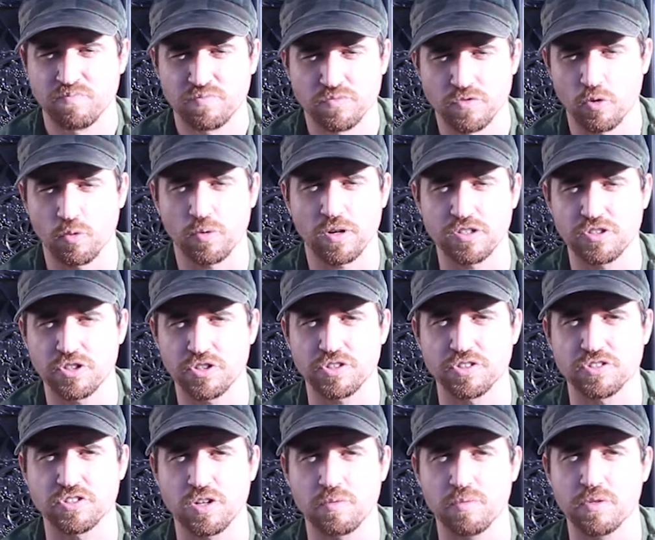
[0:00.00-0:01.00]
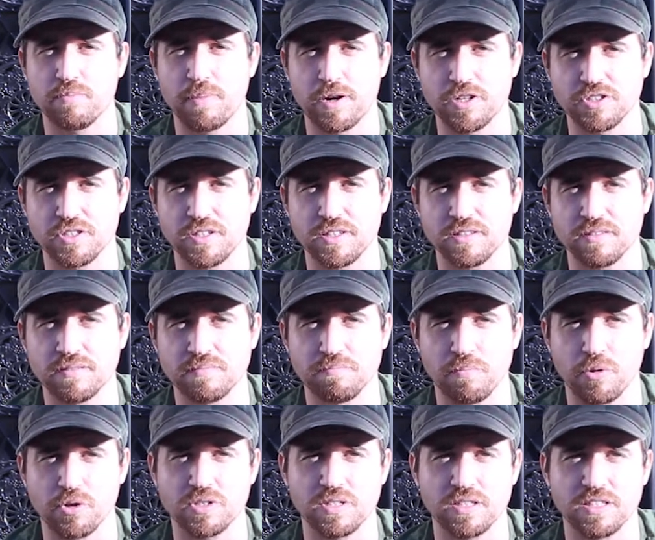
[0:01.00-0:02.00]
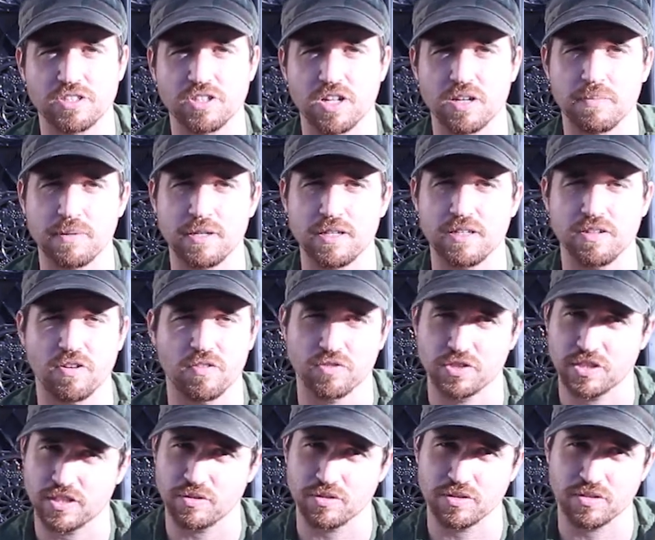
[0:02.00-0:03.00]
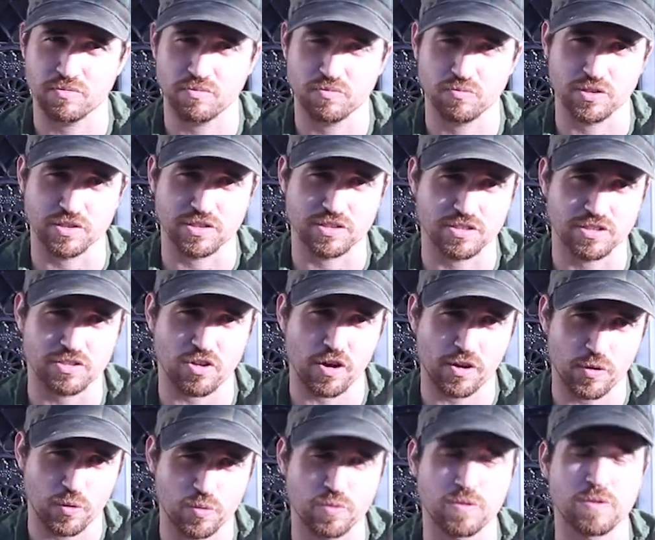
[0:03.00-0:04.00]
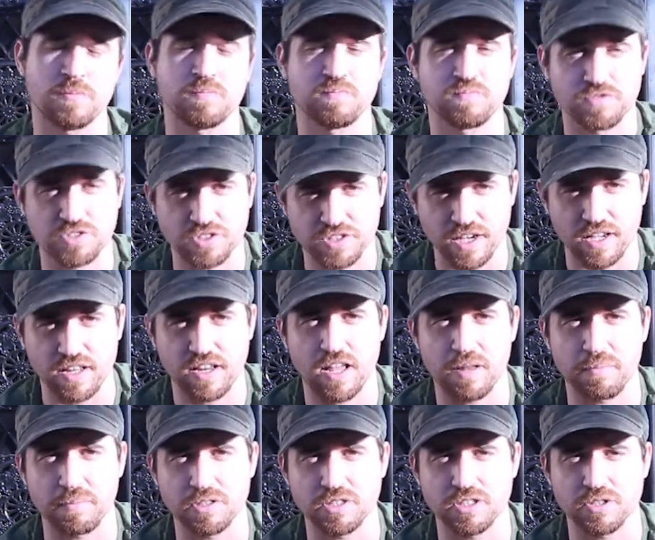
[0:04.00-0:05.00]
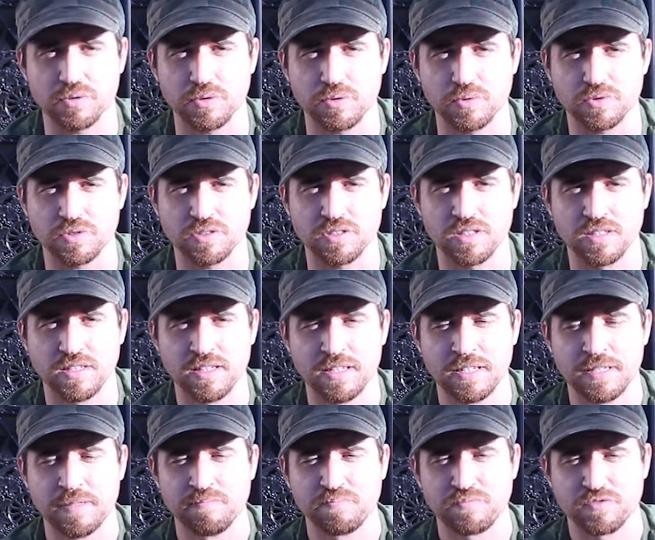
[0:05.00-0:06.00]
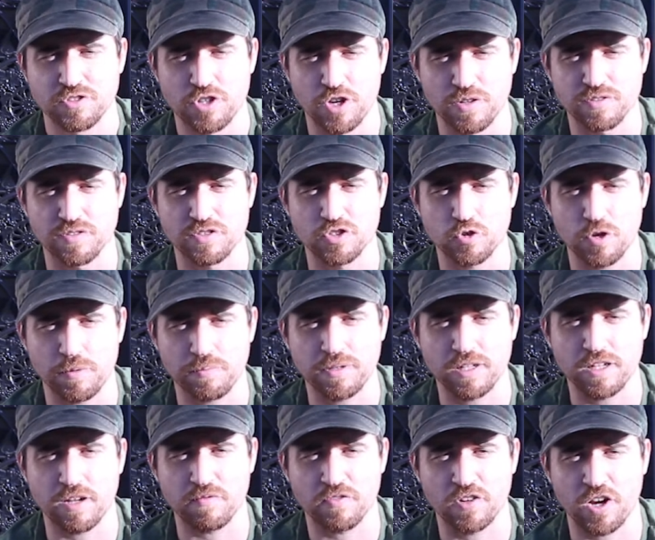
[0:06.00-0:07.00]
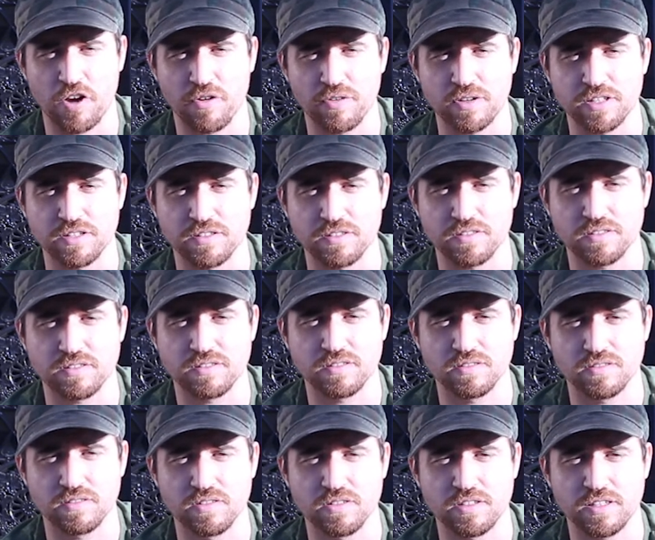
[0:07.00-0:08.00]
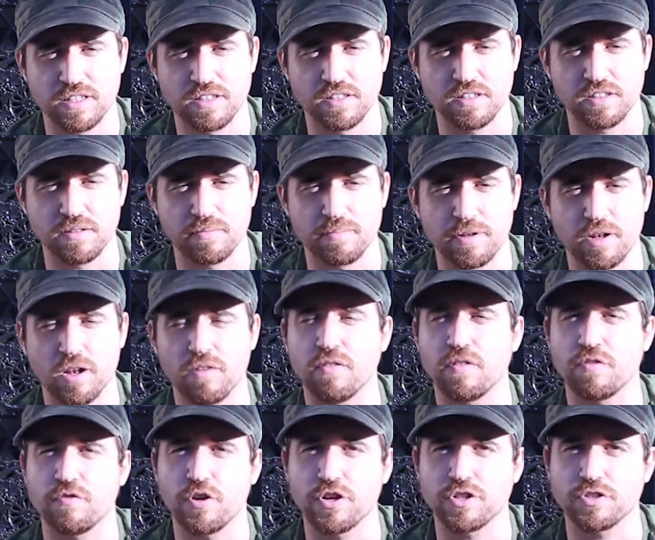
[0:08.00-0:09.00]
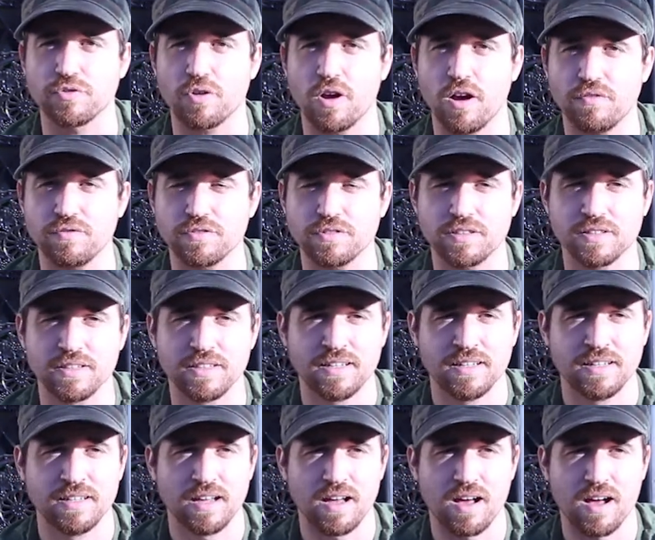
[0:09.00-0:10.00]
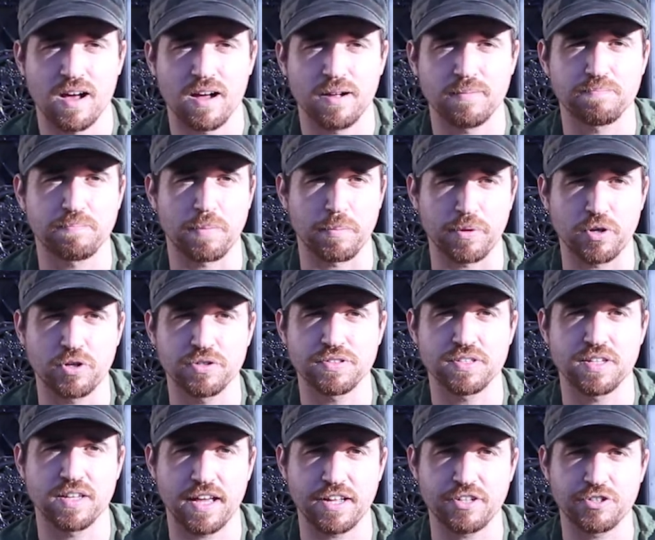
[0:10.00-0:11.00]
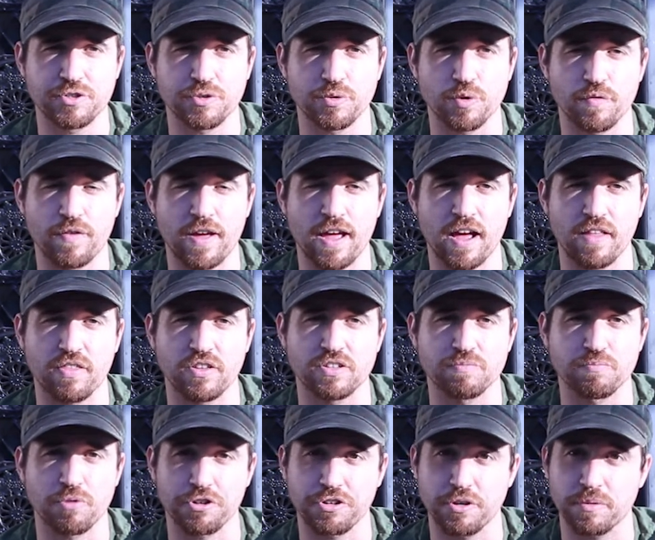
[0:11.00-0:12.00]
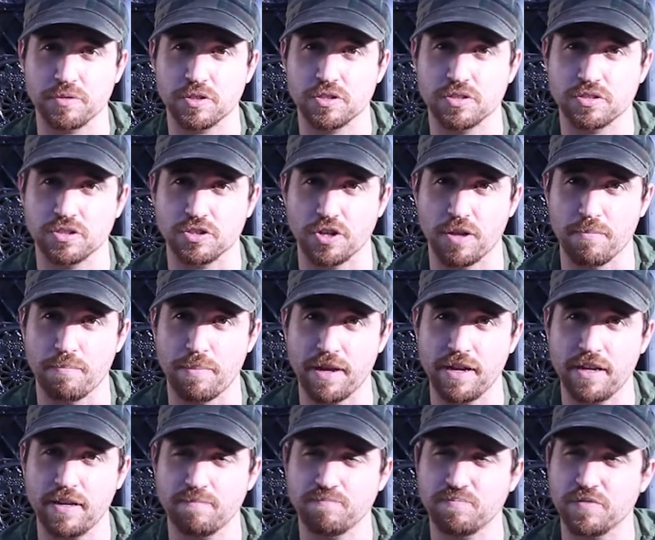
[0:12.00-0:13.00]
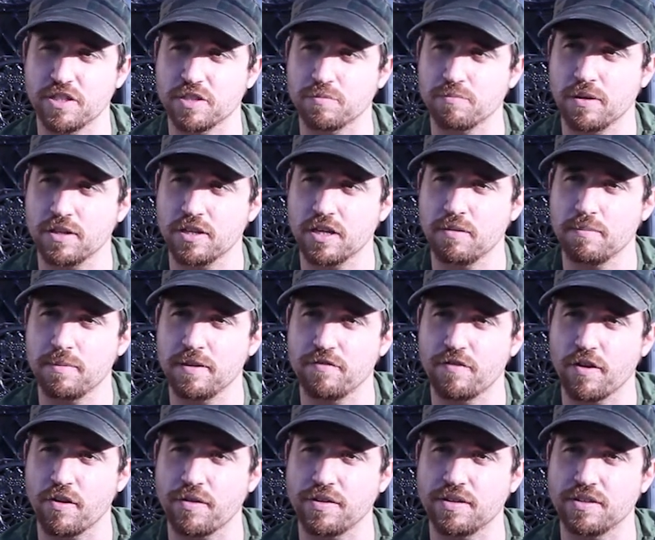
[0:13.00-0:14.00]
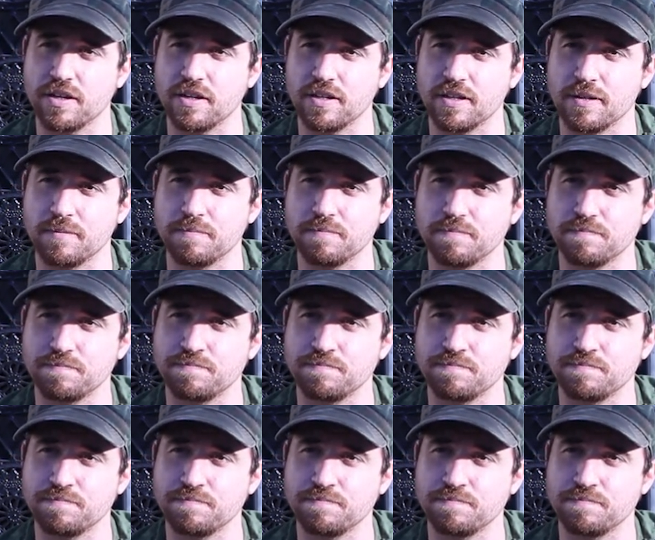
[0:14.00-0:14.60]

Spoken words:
I'm not really too concerned with budgeting. Mostly it's going to be obviously just cycled second-hand materials. In terms of scripting, I'm currently in the middle of a first draft. But because of the nature of how this project is going to be, it's probably going to be very, how